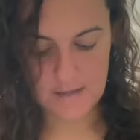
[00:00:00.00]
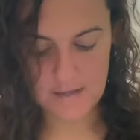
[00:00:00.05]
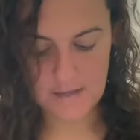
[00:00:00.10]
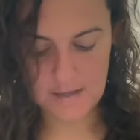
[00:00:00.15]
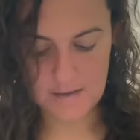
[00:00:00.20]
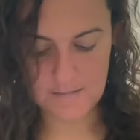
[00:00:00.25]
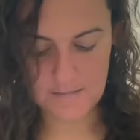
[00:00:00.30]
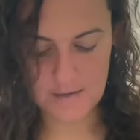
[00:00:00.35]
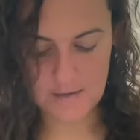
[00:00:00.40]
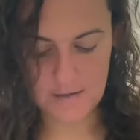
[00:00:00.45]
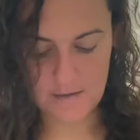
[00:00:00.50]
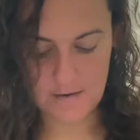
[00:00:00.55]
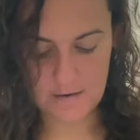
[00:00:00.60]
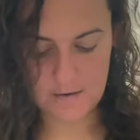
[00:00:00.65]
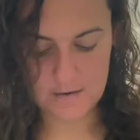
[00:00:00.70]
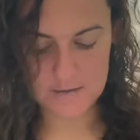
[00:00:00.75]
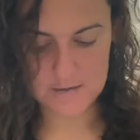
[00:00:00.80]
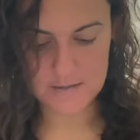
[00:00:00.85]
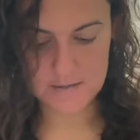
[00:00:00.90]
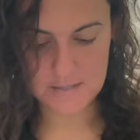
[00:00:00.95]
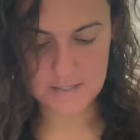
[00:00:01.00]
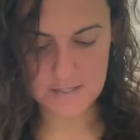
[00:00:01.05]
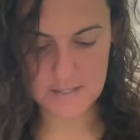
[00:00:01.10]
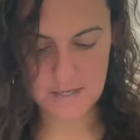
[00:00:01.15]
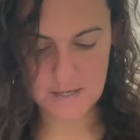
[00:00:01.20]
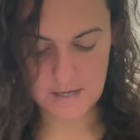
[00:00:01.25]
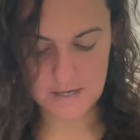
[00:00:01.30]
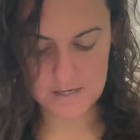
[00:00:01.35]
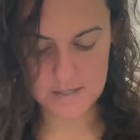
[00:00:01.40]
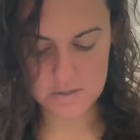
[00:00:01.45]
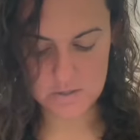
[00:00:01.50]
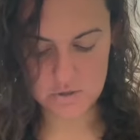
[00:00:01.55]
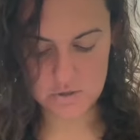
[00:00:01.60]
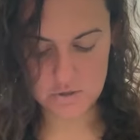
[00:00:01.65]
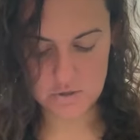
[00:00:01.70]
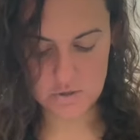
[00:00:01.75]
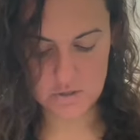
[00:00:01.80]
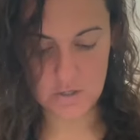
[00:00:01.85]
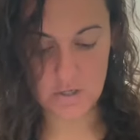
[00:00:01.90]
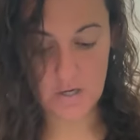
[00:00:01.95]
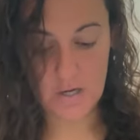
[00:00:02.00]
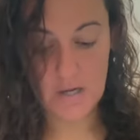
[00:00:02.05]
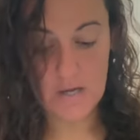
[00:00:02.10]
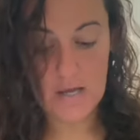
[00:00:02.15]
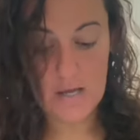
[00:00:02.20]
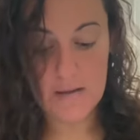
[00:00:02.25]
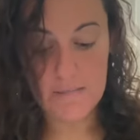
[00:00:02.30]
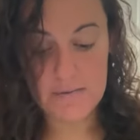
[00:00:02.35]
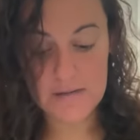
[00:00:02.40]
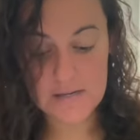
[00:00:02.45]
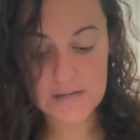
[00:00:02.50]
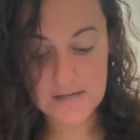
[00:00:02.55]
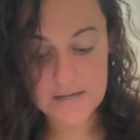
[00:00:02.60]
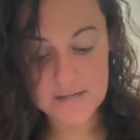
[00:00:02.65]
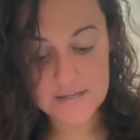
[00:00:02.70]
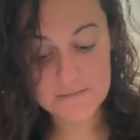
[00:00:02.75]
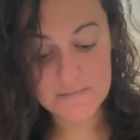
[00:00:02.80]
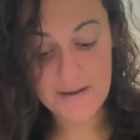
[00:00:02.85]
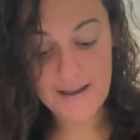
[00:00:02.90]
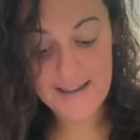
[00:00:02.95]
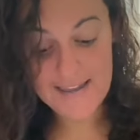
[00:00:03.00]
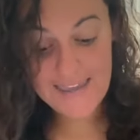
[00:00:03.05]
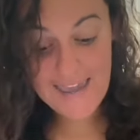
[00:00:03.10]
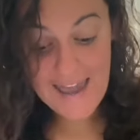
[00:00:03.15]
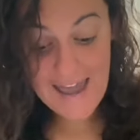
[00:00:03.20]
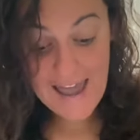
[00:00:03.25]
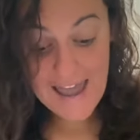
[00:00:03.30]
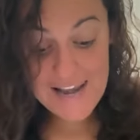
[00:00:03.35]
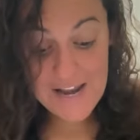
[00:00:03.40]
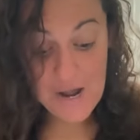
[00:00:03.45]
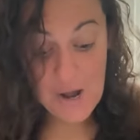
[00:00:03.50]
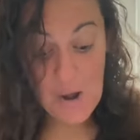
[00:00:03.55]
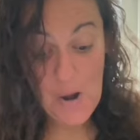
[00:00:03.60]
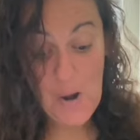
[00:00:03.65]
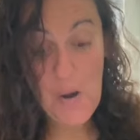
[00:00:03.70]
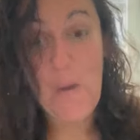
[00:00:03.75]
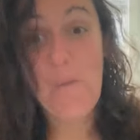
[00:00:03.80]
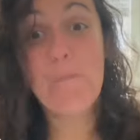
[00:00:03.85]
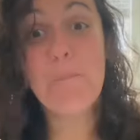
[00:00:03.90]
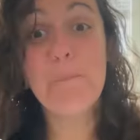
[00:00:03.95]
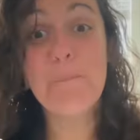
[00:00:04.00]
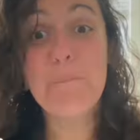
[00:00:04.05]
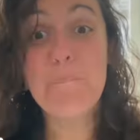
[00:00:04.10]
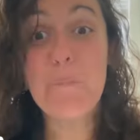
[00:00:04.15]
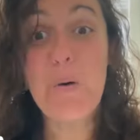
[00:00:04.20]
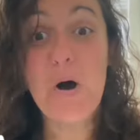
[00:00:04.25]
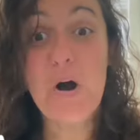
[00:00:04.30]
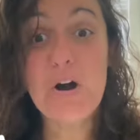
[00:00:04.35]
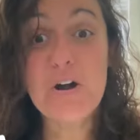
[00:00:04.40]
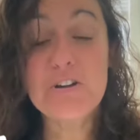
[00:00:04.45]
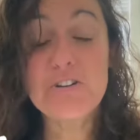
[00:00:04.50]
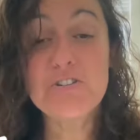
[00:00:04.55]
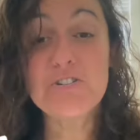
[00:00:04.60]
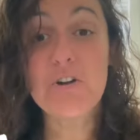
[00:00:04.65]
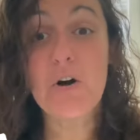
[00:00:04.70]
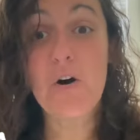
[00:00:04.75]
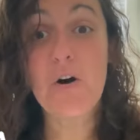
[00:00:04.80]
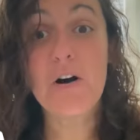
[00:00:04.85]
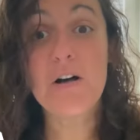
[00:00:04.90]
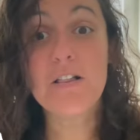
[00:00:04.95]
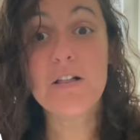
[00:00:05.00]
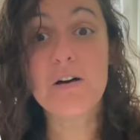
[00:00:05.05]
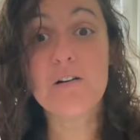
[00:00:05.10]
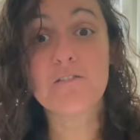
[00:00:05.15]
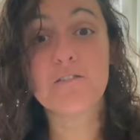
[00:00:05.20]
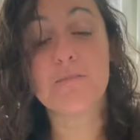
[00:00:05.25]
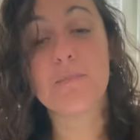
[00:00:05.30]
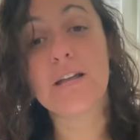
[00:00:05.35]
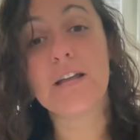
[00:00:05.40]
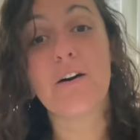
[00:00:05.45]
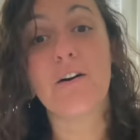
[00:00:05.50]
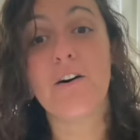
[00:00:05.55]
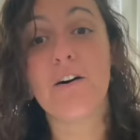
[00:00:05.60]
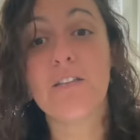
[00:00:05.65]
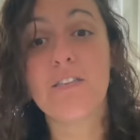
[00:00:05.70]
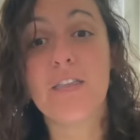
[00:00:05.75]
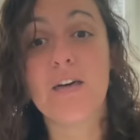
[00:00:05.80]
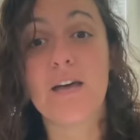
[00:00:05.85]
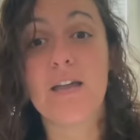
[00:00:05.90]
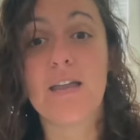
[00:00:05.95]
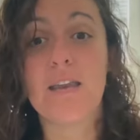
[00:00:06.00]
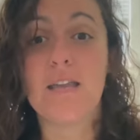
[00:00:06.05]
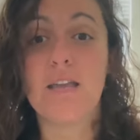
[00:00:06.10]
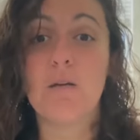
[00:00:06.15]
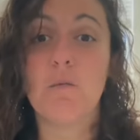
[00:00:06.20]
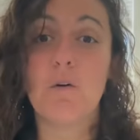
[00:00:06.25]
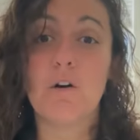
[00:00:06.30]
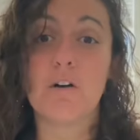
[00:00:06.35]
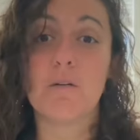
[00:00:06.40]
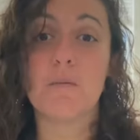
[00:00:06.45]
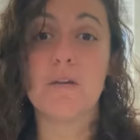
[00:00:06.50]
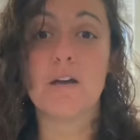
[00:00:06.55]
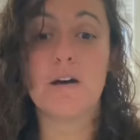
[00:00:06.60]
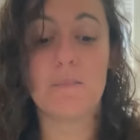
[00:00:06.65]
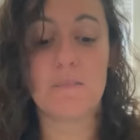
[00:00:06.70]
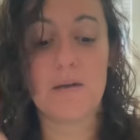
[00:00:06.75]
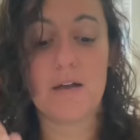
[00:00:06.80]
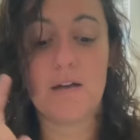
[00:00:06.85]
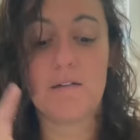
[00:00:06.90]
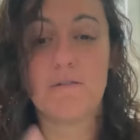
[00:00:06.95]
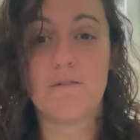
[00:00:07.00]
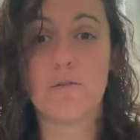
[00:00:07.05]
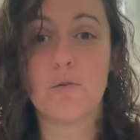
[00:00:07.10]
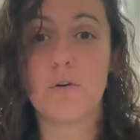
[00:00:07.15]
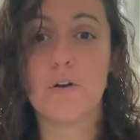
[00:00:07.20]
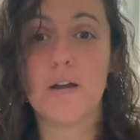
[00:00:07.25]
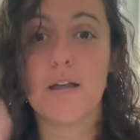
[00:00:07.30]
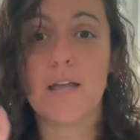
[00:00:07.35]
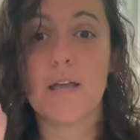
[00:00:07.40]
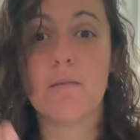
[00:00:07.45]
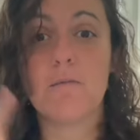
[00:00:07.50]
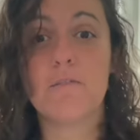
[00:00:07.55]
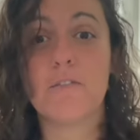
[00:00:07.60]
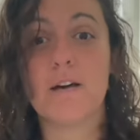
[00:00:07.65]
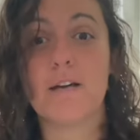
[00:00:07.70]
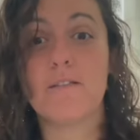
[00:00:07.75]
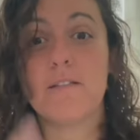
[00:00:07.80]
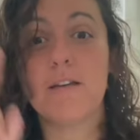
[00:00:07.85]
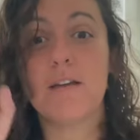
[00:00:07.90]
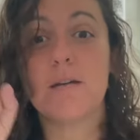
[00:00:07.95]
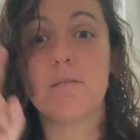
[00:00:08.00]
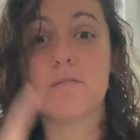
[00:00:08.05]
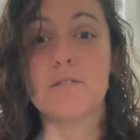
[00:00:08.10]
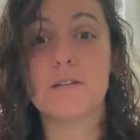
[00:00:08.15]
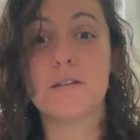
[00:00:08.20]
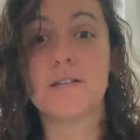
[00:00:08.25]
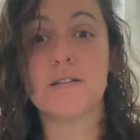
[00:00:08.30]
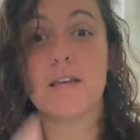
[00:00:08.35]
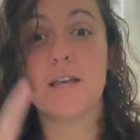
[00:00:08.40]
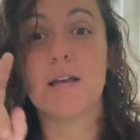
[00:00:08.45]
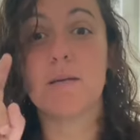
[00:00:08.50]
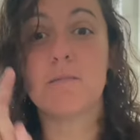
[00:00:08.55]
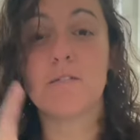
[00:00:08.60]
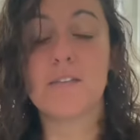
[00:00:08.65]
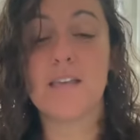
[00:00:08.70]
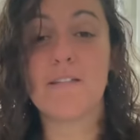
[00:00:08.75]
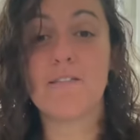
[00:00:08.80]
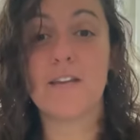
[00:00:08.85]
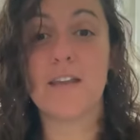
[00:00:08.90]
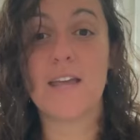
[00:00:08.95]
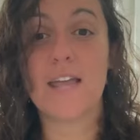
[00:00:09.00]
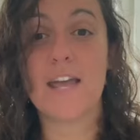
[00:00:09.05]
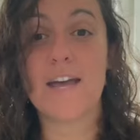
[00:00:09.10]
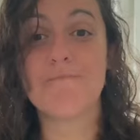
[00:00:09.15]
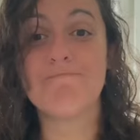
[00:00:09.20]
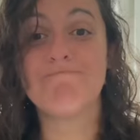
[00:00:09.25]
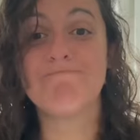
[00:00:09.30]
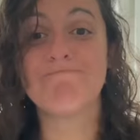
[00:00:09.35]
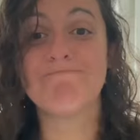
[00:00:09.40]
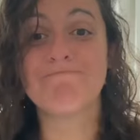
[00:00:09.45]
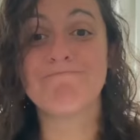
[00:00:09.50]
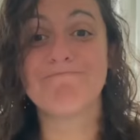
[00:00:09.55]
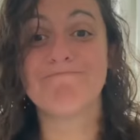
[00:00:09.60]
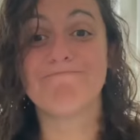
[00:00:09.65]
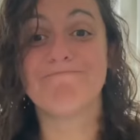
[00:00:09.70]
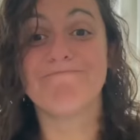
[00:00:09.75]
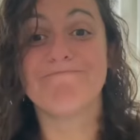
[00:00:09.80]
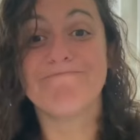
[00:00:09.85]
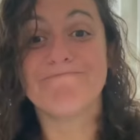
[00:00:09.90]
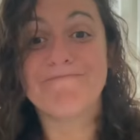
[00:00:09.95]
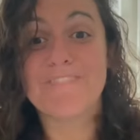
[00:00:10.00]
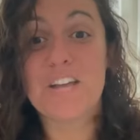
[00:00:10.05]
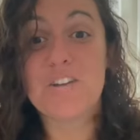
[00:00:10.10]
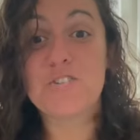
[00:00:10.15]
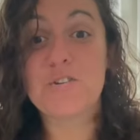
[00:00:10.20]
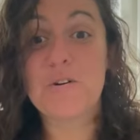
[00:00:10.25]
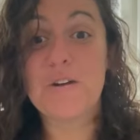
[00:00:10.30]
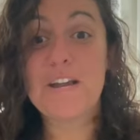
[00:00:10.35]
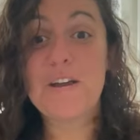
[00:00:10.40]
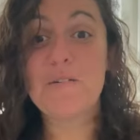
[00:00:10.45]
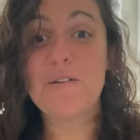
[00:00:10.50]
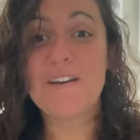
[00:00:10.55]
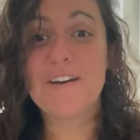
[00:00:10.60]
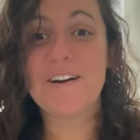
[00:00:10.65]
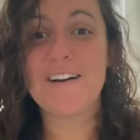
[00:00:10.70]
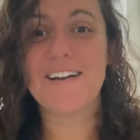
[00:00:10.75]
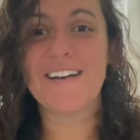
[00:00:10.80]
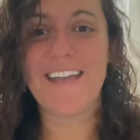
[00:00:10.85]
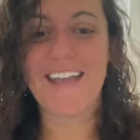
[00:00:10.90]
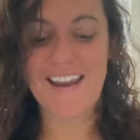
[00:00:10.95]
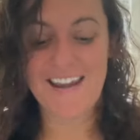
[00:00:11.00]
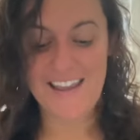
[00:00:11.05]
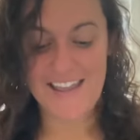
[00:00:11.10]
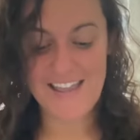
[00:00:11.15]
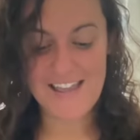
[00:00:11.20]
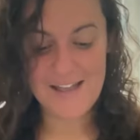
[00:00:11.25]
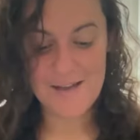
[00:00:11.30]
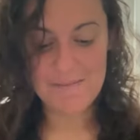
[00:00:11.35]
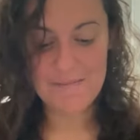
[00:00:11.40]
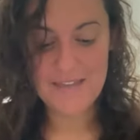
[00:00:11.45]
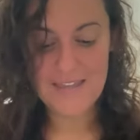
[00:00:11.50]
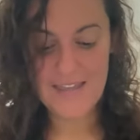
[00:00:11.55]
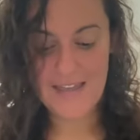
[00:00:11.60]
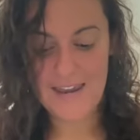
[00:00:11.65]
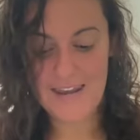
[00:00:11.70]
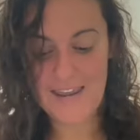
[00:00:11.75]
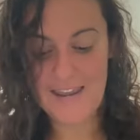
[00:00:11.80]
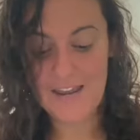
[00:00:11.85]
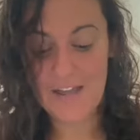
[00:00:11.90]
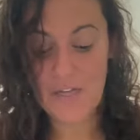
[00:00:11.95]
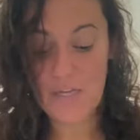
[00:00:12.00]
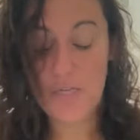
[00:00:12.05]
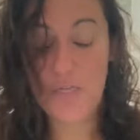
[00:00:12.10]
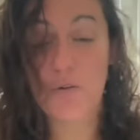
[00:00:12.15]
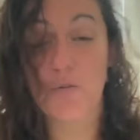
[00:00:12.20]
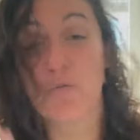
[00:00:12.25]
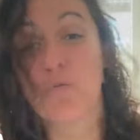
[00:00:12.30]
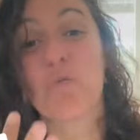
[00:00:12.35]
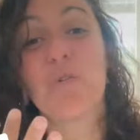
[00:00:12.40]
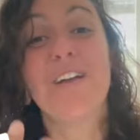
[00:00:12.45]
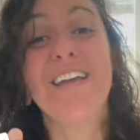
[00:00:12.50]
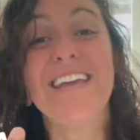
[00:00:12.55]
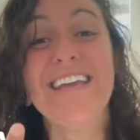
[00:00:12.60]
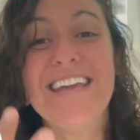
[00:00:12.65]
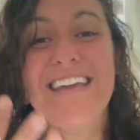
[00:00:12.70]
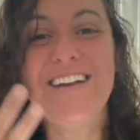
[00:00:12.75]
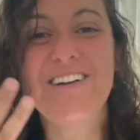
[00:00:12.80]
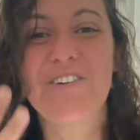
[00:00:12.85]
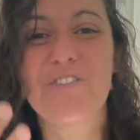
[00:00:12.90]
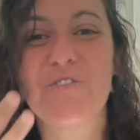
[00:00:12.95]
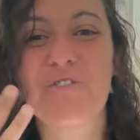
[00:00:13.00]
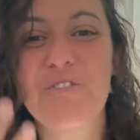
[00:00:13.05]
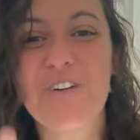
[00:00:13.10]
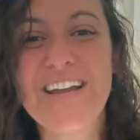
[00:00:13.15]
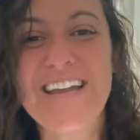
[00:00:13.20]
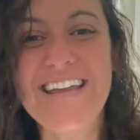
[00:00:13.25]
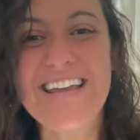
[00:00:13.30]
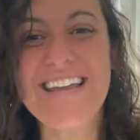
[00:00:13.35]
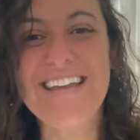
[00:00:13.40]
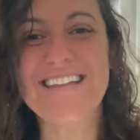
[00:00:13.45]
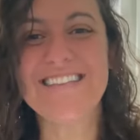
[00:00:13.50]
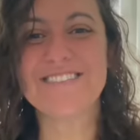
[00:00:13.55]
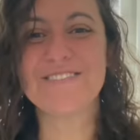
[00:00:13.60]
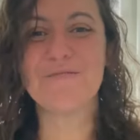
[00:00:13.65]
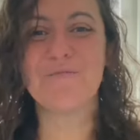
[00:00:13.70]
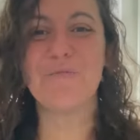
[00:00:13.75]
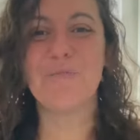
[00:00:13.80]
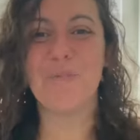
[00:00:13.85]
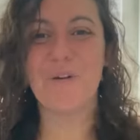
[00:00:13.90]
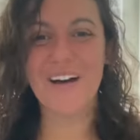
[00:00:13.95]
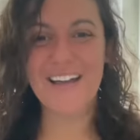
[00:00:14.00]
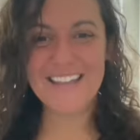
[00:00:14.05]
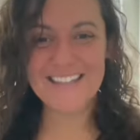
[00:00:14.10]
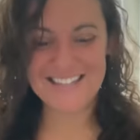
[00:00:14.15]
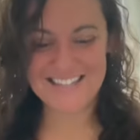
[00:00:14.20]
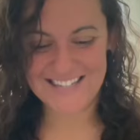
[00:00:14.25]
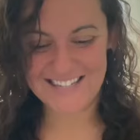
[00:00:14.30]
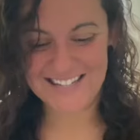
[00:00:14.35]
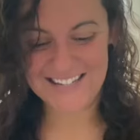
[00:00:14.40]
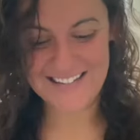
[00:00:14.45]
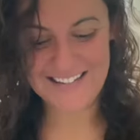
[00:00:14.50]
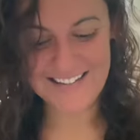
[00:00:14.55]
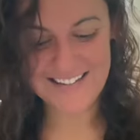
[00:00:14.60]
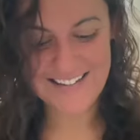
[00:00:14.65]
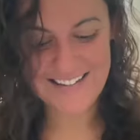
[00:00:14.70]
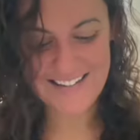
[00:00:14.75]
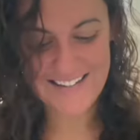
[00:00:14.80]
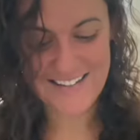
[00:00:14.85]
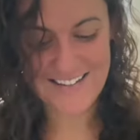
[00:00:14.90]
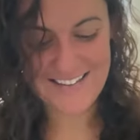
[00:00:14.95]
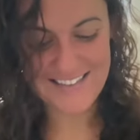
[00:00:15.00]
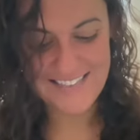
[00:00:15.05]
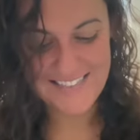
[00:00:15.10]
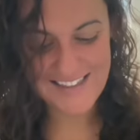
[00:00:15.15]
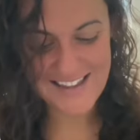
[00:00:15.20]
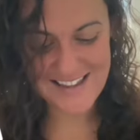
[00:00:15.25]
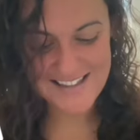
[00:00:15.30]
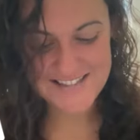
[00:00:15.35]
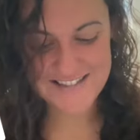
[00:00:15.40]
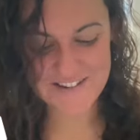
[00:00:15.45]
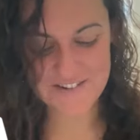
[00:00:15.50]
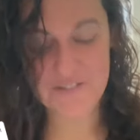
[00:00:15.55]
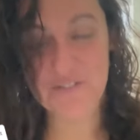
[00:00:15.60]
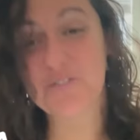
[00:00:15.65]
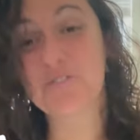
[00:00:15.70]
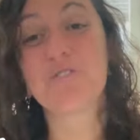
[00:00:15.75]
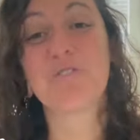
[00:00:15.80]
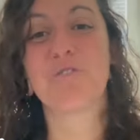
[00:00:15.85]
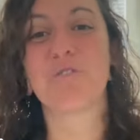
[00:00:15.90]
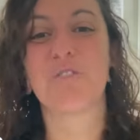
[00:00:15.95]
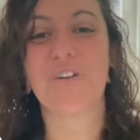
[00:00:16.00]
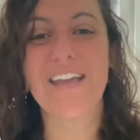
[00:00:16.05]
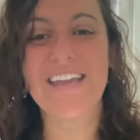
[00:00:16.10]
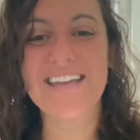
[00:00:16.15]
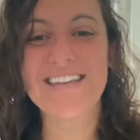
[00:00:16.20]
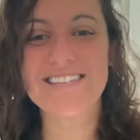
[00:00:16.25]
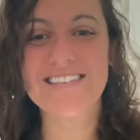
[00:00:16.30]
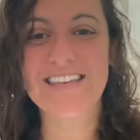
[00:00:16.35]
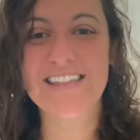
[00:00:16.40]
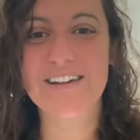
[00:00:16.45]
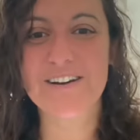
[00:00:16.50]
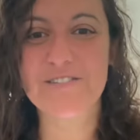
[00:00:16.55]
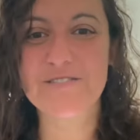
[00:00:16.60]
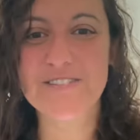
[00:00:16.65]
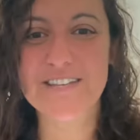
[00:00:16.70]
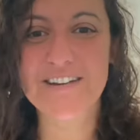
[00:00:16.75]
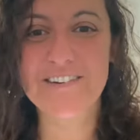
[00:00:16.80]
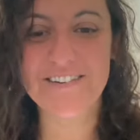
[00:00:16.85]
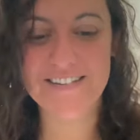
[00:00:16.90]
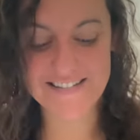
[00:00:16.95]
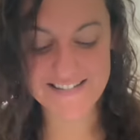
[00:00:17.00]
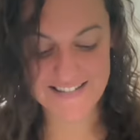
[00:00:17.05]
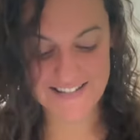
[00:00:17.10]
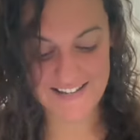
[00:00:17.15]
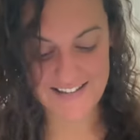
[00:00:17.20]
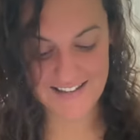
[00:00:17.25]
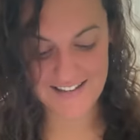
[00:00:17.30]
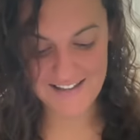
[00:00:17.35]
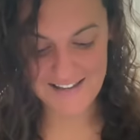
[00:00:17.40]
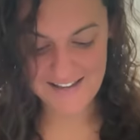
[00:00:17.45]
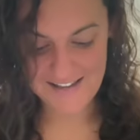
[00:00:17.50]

M-A-R-C-H. Because my cat marched all over me all night. He woke me up at 4 a.m., 5 a.m., 6 a.m., 7 a.m. So here we are at 8 a.m. getting 3 greens. What? That's crazy, though. Seriously.